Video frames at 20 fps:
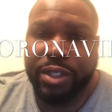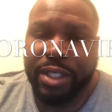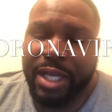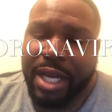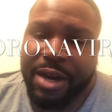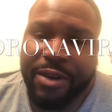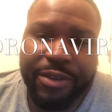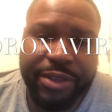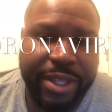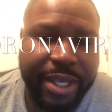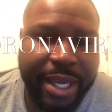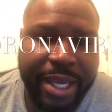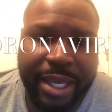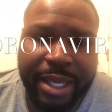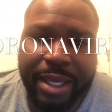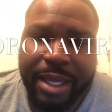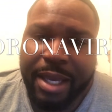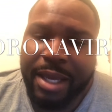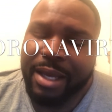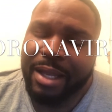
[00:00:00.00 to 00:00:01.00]
and
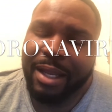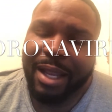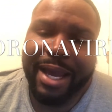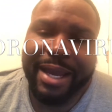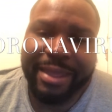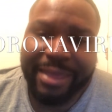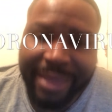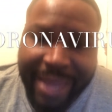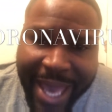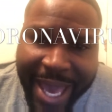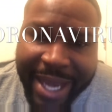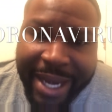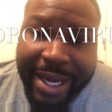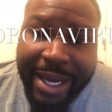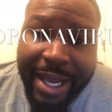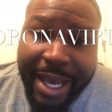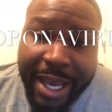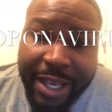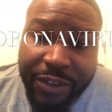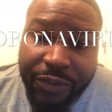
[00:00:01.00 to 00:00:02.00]
everything like that.
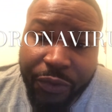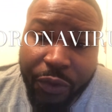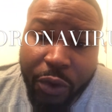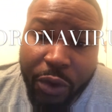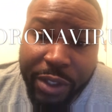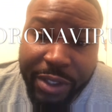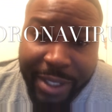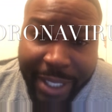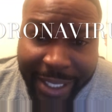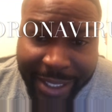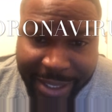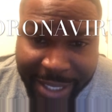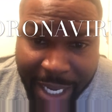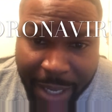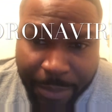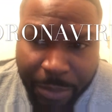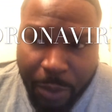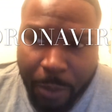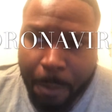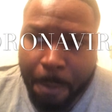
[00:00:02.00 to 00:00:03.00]
As for
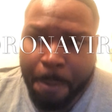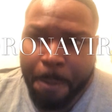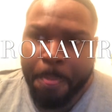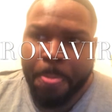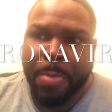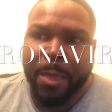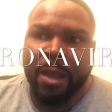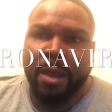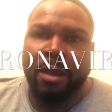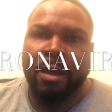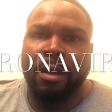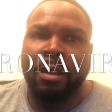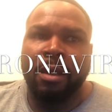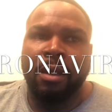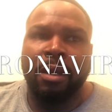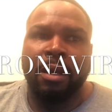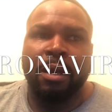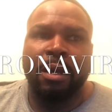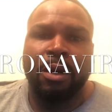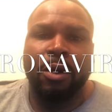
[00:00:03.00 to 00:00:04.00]
example,
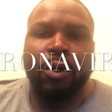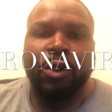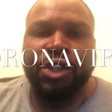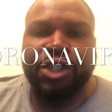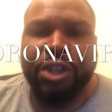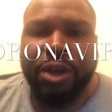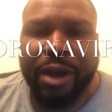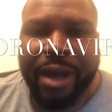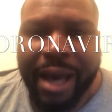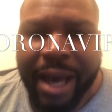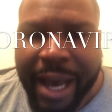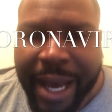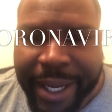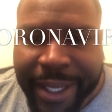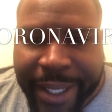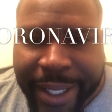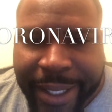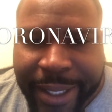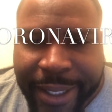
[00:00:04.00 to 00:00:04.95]
who is your God?